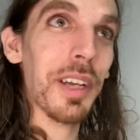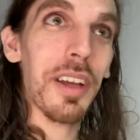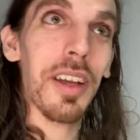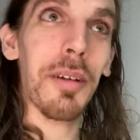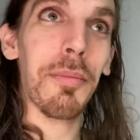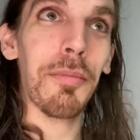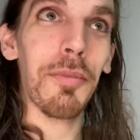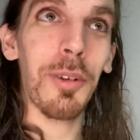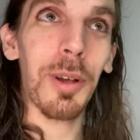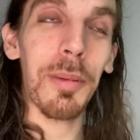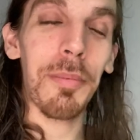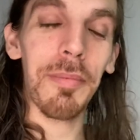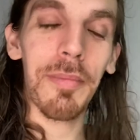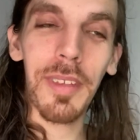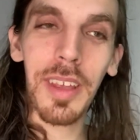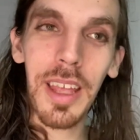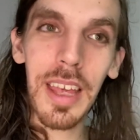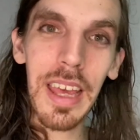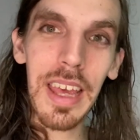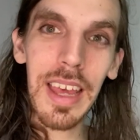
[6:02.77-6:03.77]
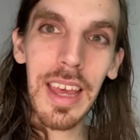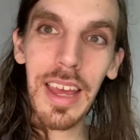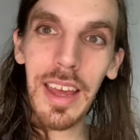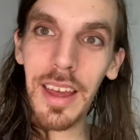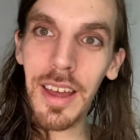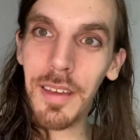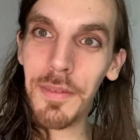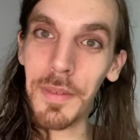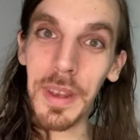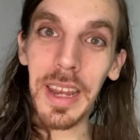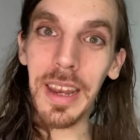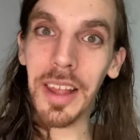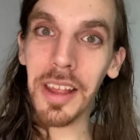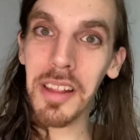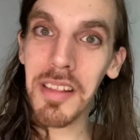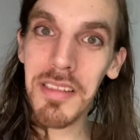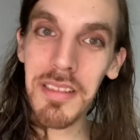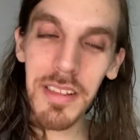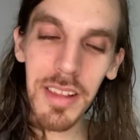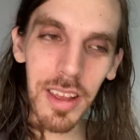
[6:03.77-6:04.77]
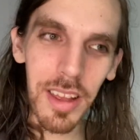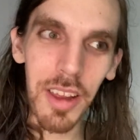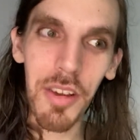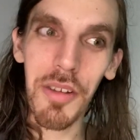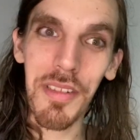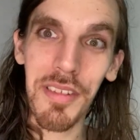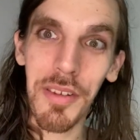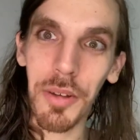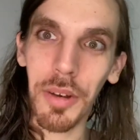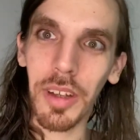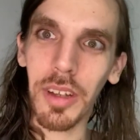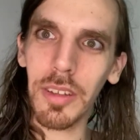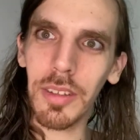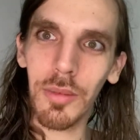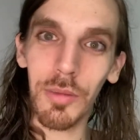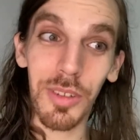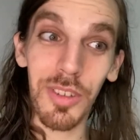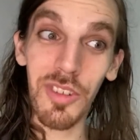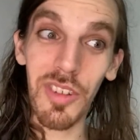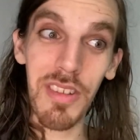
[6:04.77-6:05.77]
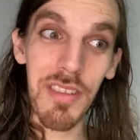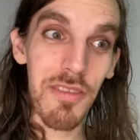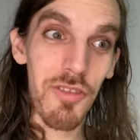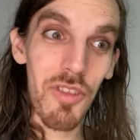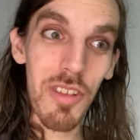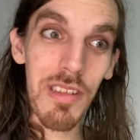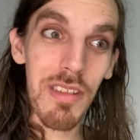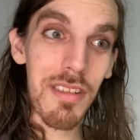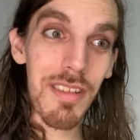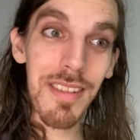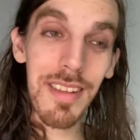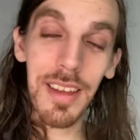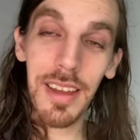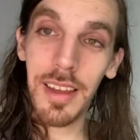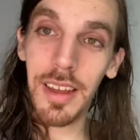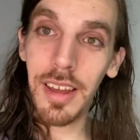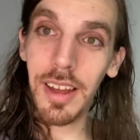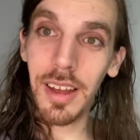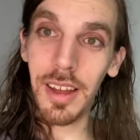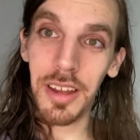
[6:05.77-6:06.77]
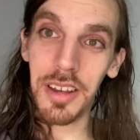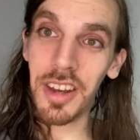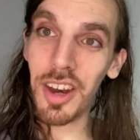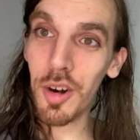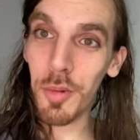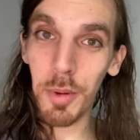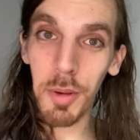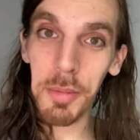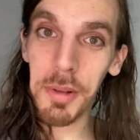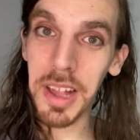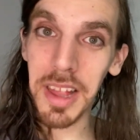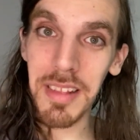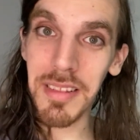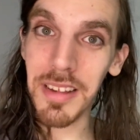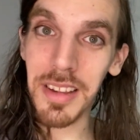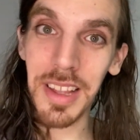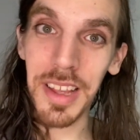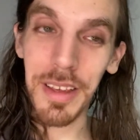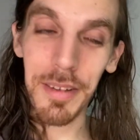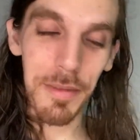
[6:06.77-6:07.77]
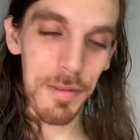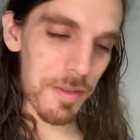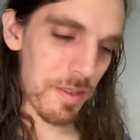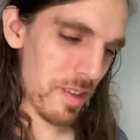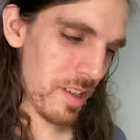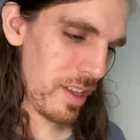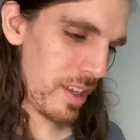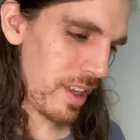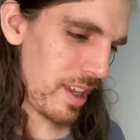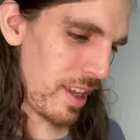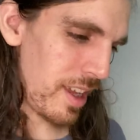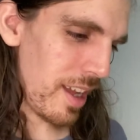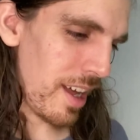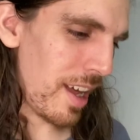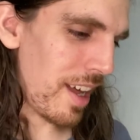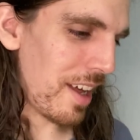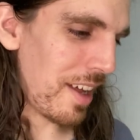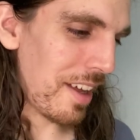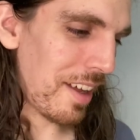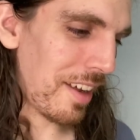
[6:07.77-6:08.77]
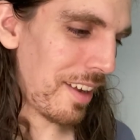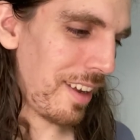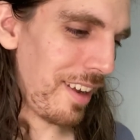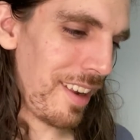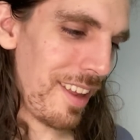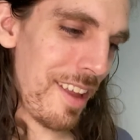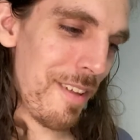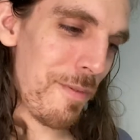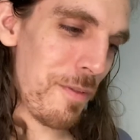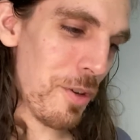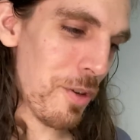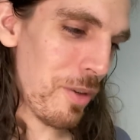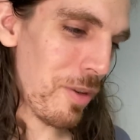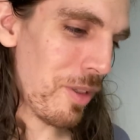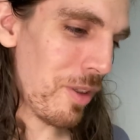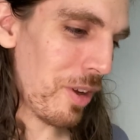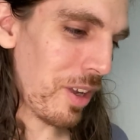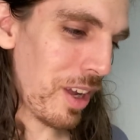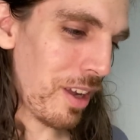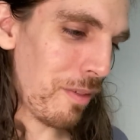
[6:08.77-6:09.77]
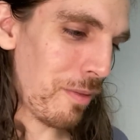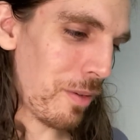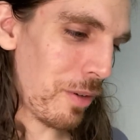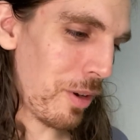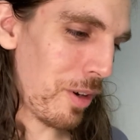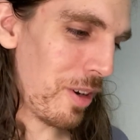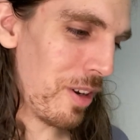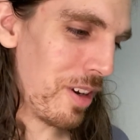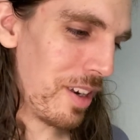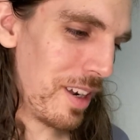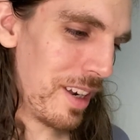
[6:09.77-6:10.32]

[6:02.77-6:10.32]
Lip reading: come from Phoenix, Arizona, which is just a terrible place to live. If you're looking for